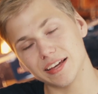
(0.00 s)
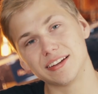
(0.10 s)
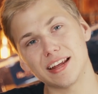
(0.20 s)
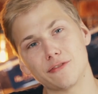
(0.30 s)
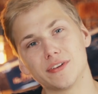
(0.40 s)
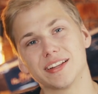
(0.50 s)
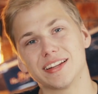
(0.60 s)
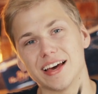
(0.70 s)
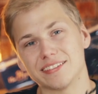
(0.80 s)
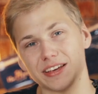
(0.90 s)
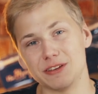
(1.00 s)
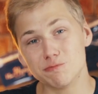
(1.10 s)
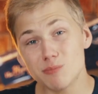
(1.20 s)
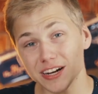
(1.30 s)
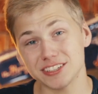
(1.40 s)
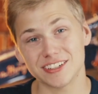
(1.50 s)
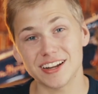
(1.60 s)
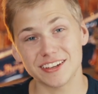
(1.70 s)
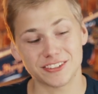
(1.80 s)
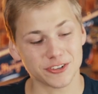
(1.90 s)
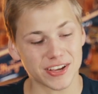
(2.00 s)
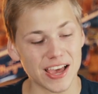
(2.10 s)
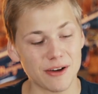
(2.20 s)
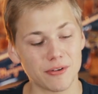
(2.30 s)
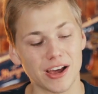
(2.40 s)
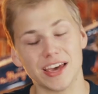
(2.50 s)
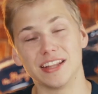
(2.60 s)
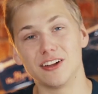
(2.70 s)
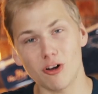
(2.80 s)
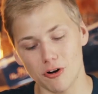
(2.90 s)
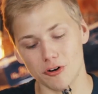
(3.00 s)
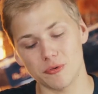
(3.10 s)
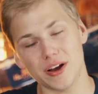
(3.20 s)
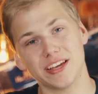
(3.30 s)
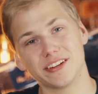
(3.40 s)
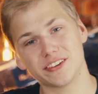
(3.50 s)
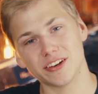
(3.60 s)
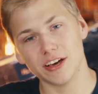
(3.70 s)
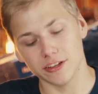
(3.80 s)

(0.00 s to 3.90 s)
definitely has a much nicer camera and longer range.